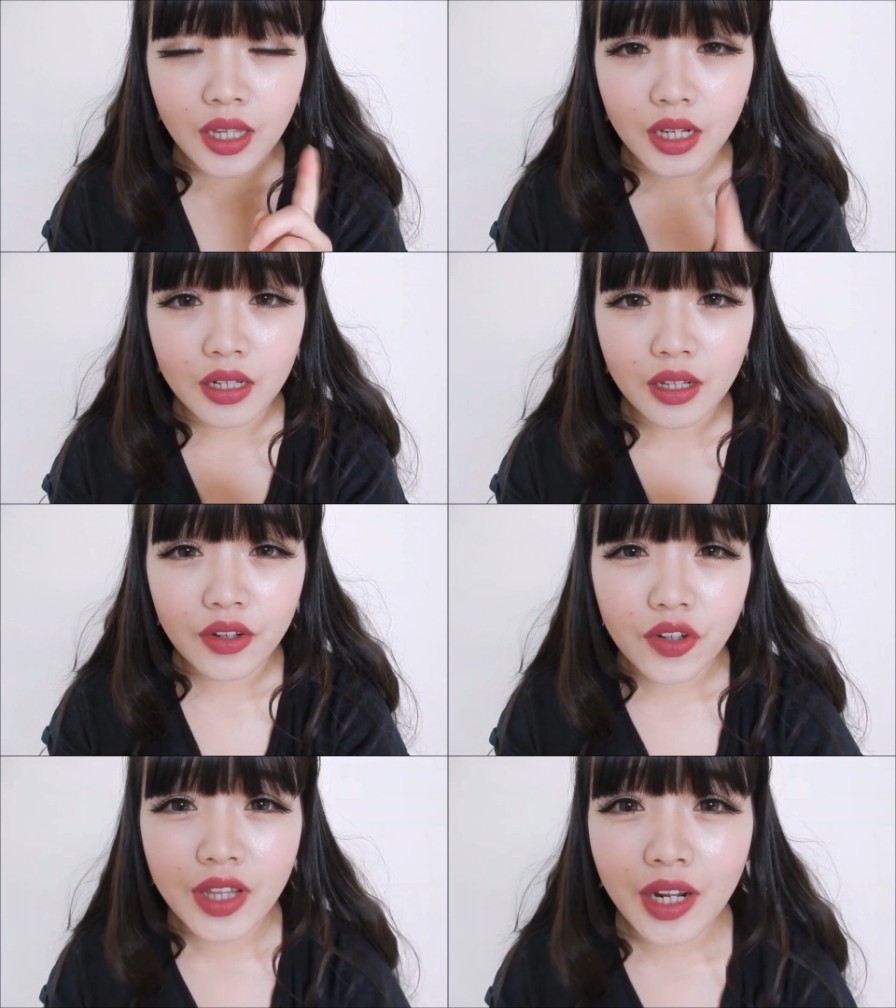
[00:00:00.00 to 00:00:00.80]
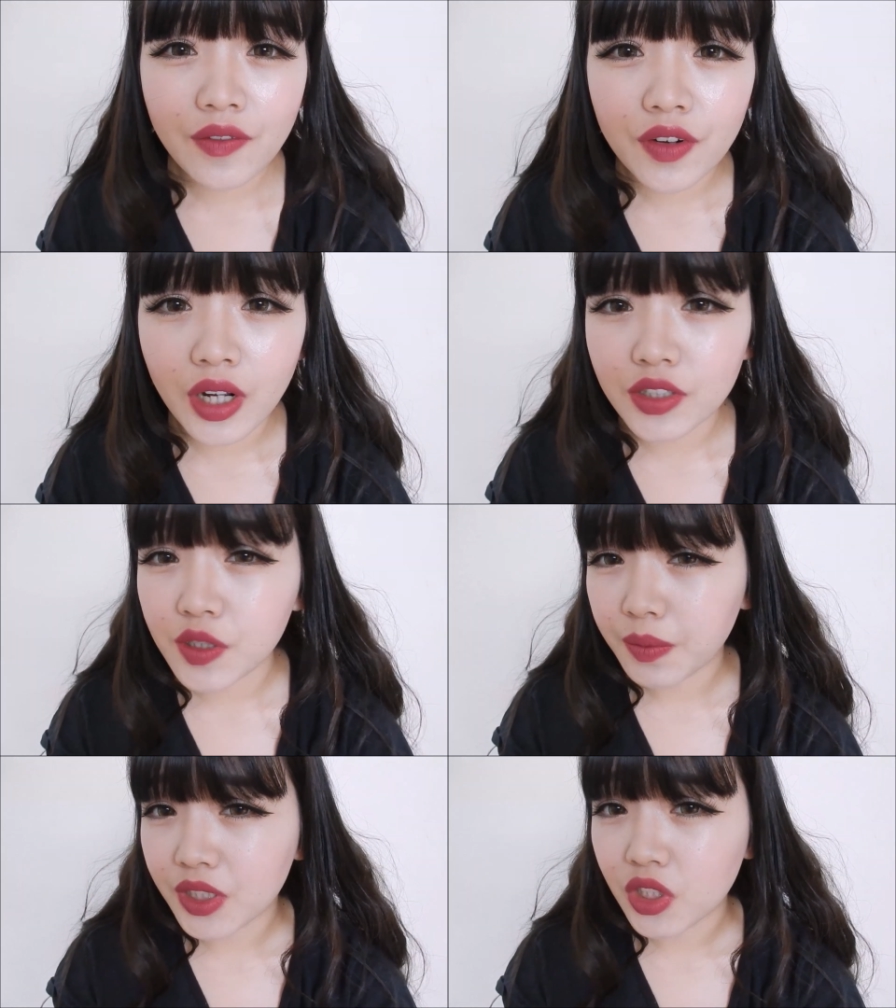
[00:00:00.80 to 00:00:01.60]
And another thing I forgot
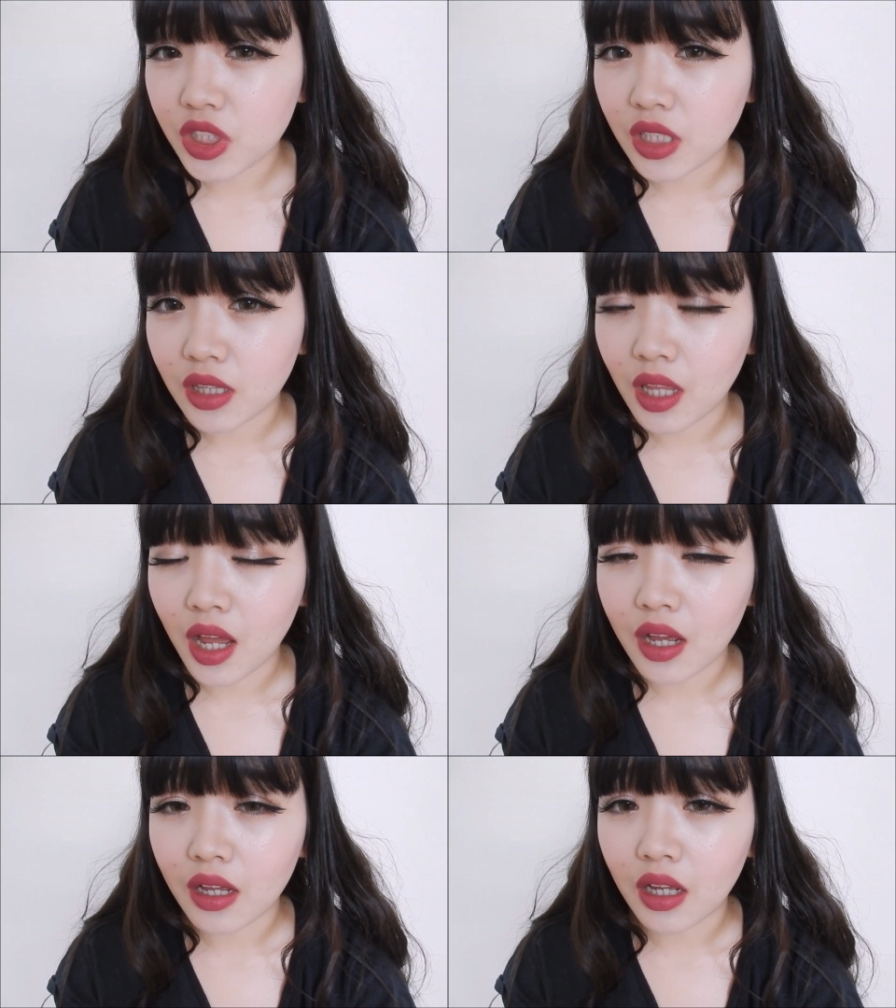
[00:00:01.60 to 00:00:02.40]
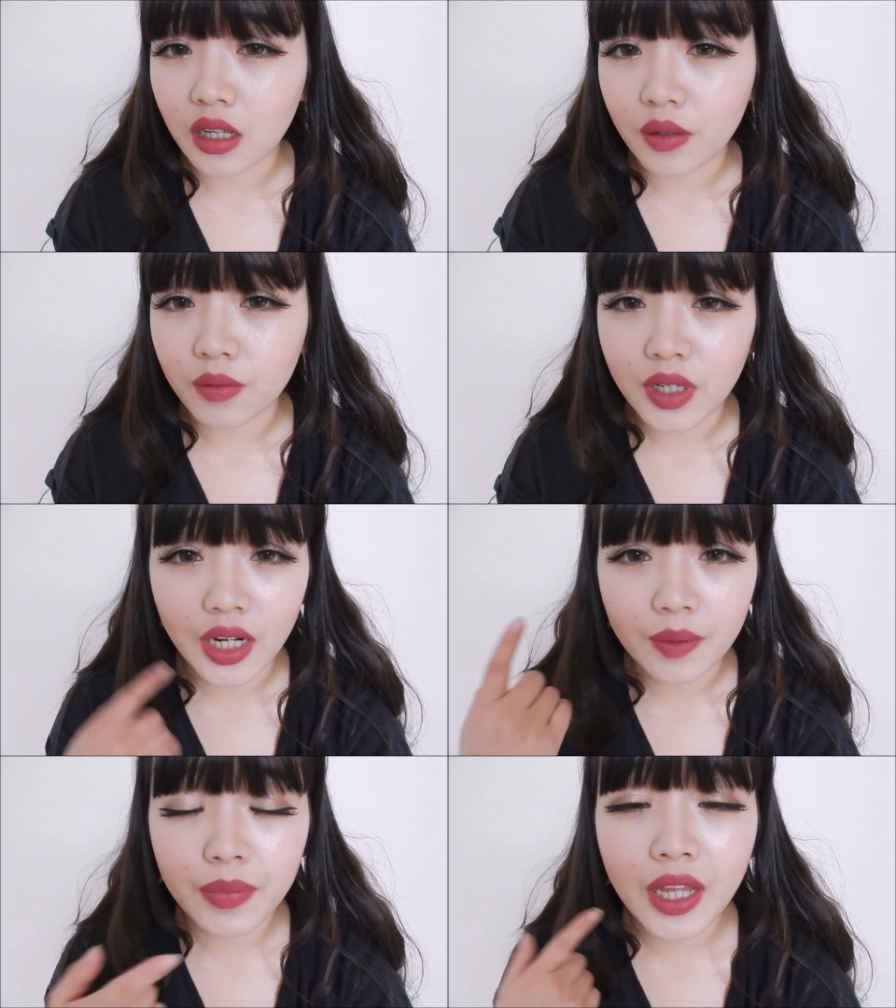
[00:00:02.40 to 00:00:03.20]
to mention that um, when
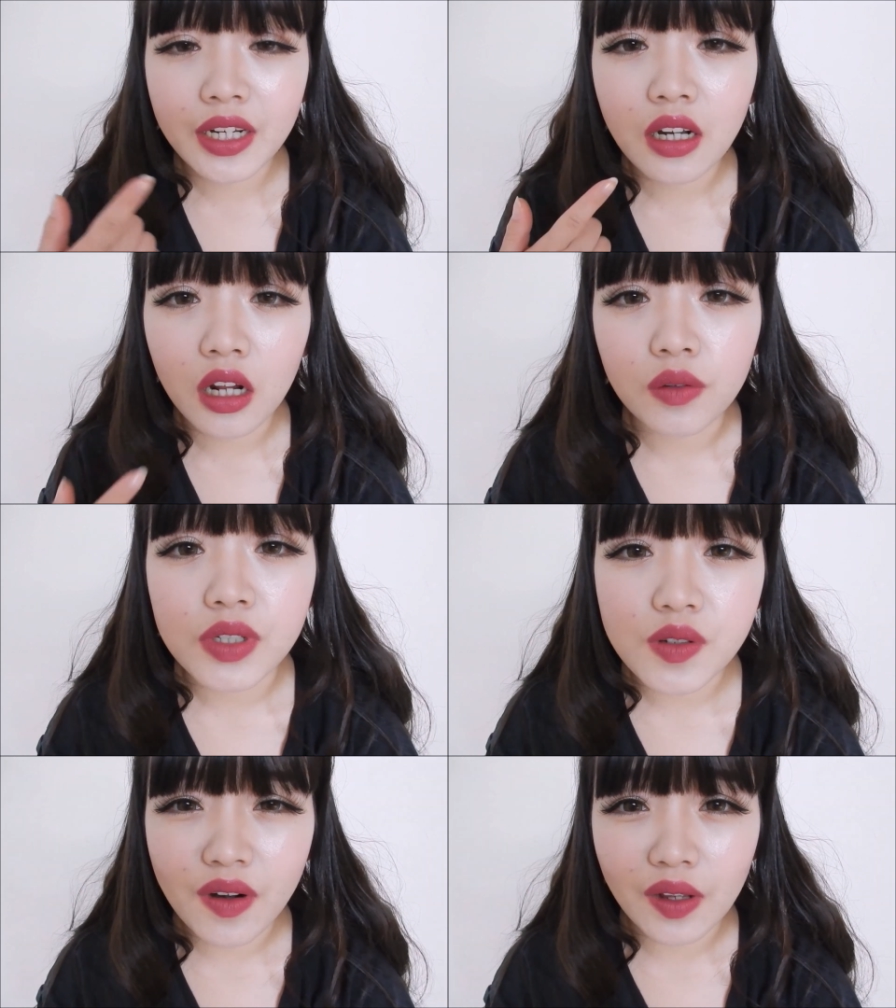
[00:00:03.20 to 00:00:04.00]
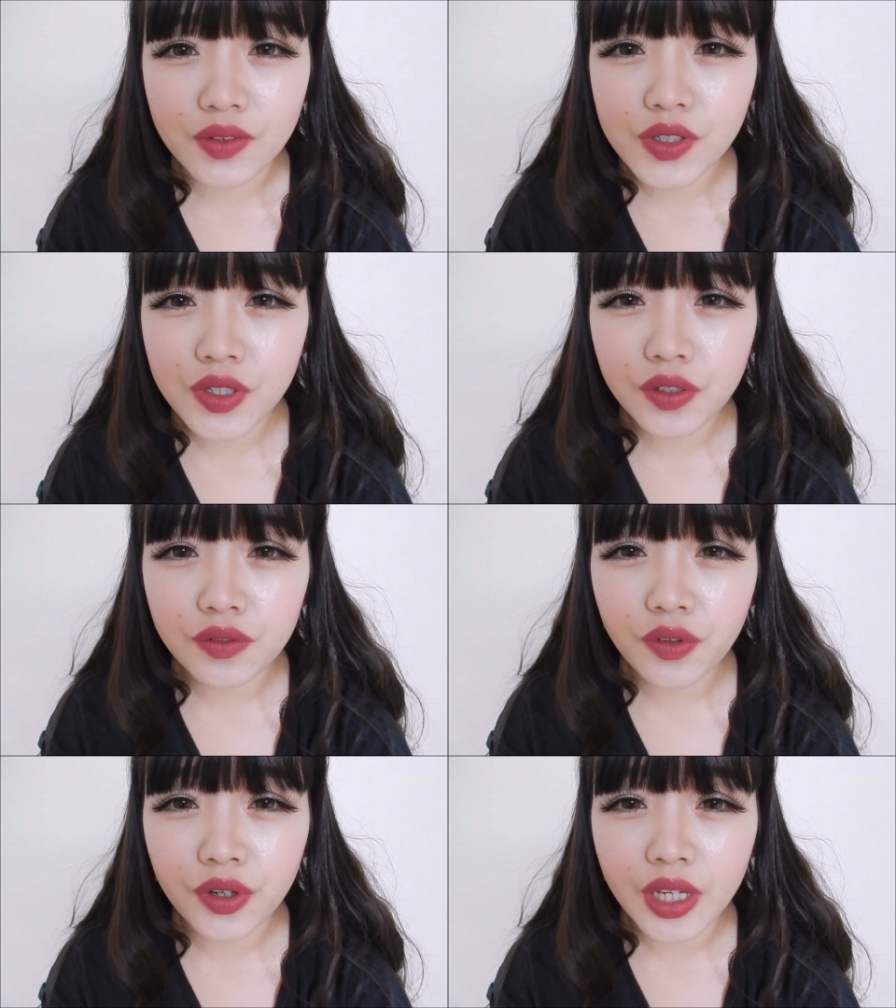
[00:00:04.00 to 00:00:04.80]
I applied it on, it was around
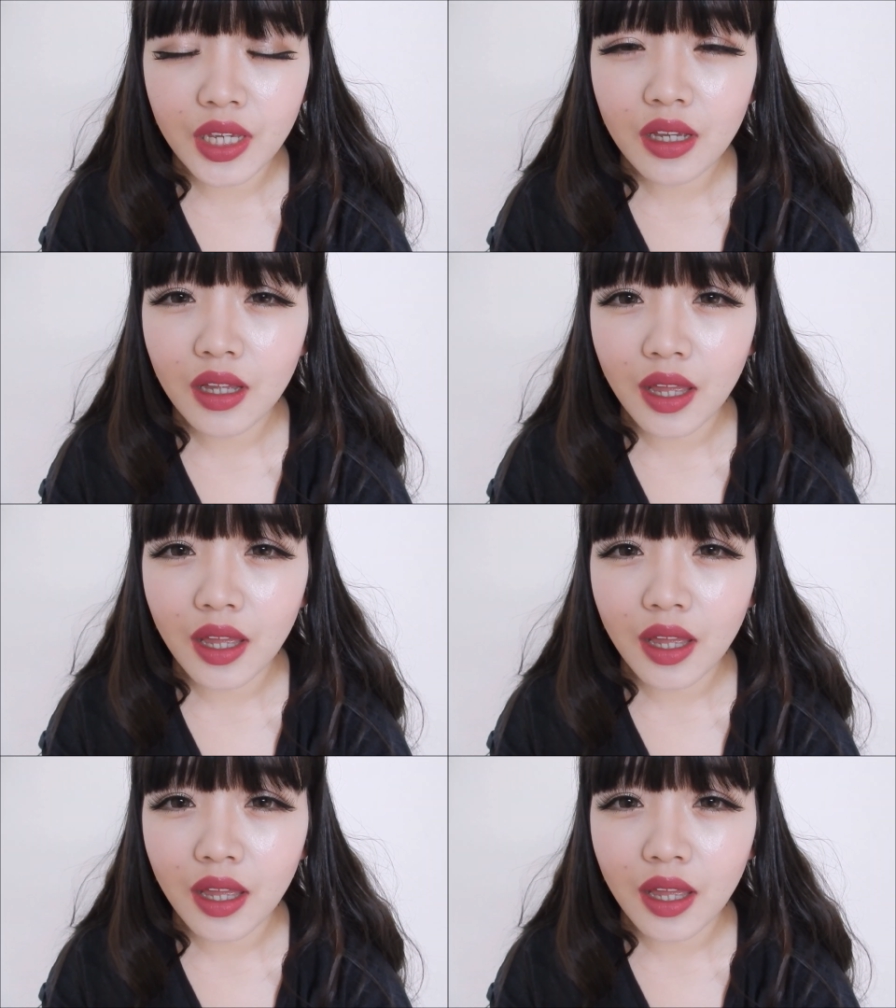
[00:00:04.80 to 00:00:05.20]
240.